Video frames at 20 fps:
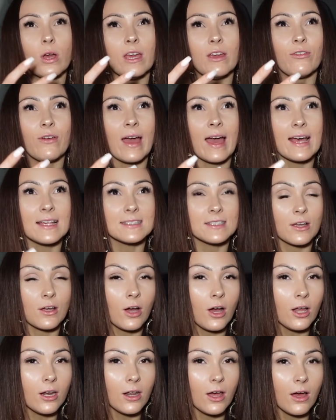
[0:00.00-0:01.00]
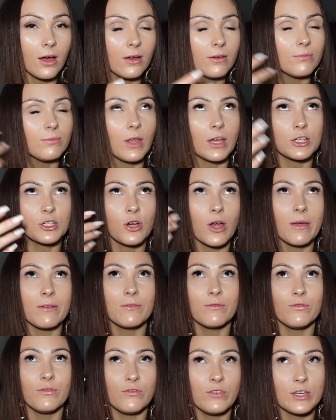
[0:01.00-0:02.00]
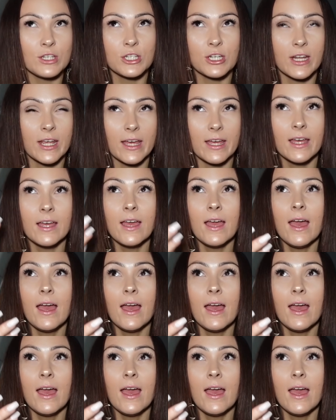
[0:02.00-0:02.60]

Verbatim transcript: if it has a color like try and envision it